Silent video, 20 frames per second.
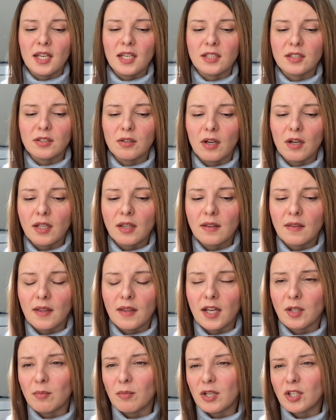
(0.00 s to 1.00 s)
is not
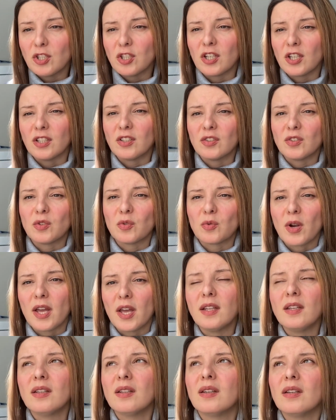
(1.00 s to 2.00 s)
that much under
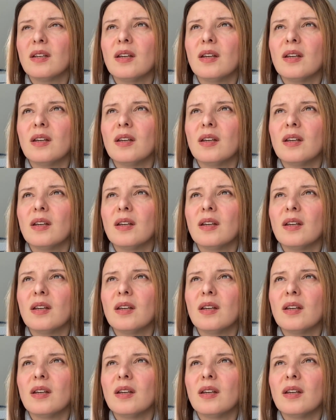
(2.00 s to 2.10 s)
threat